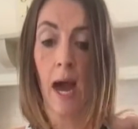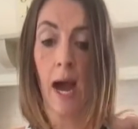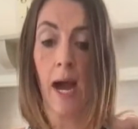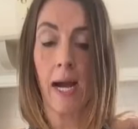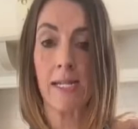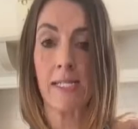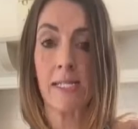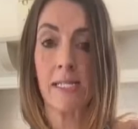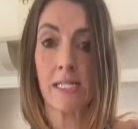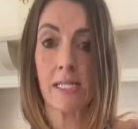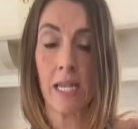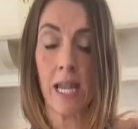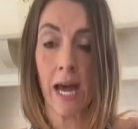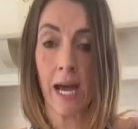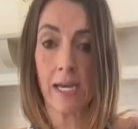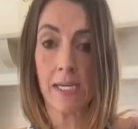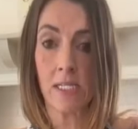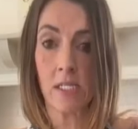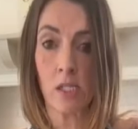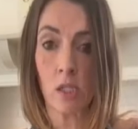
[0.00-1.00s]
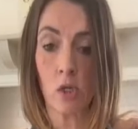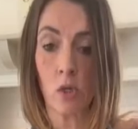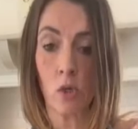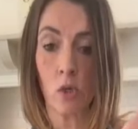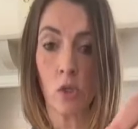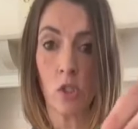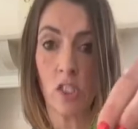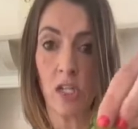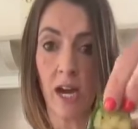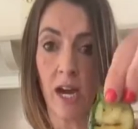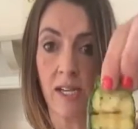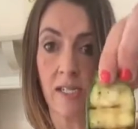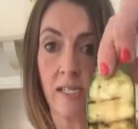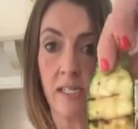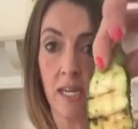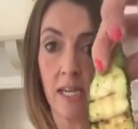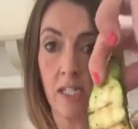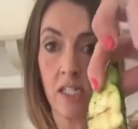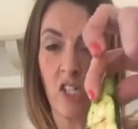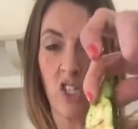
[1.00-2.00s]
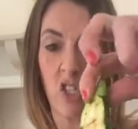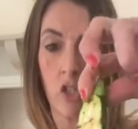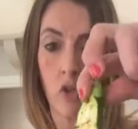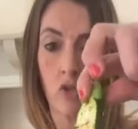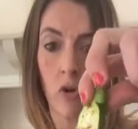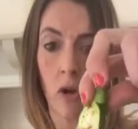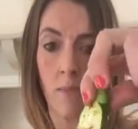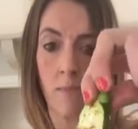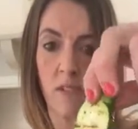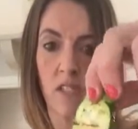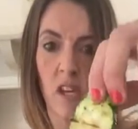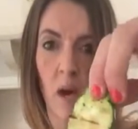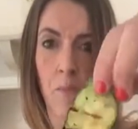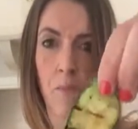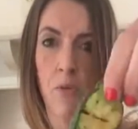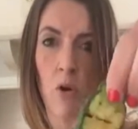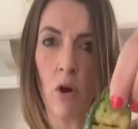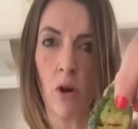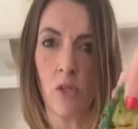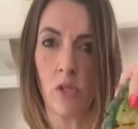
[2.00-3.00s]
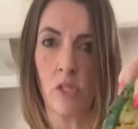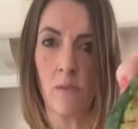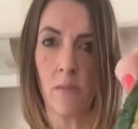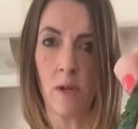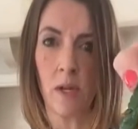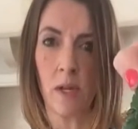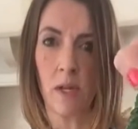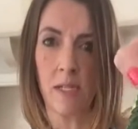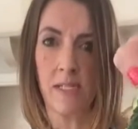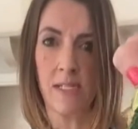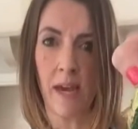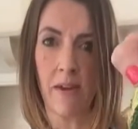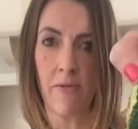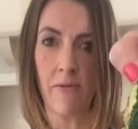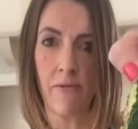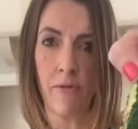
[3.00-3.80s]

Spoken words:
I sliced the courgettes into strips approximately, say,